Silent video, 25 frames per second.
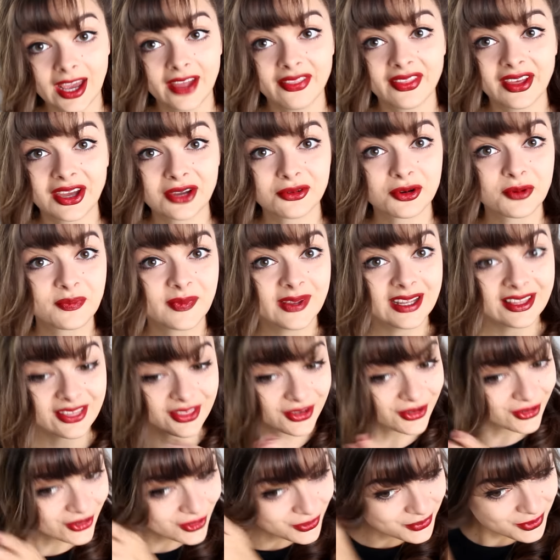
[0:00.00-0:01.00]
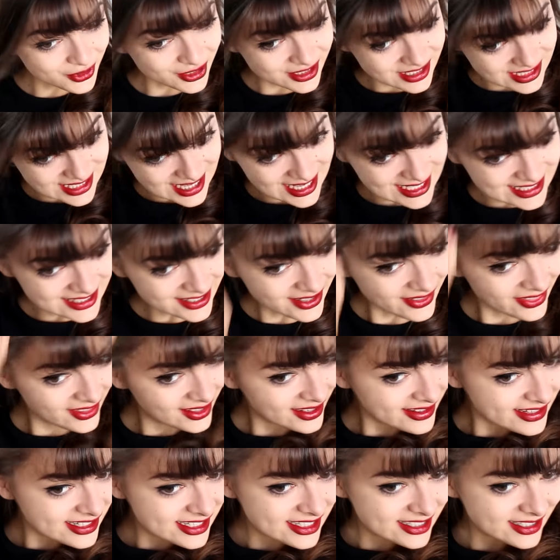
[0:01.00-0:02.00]
and then repeat the whole process on
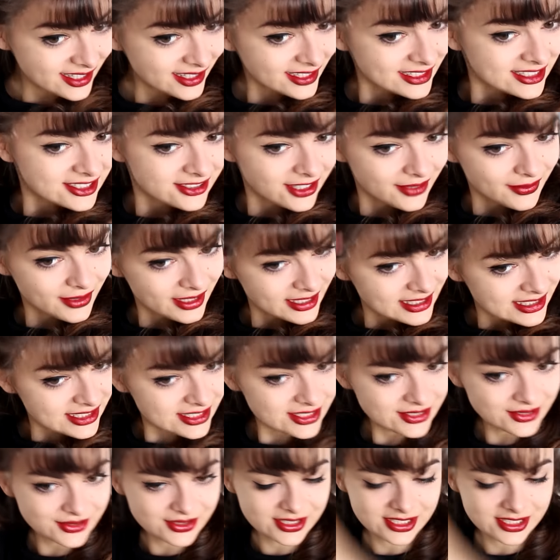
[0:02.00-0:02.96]
the other side. So I'm going to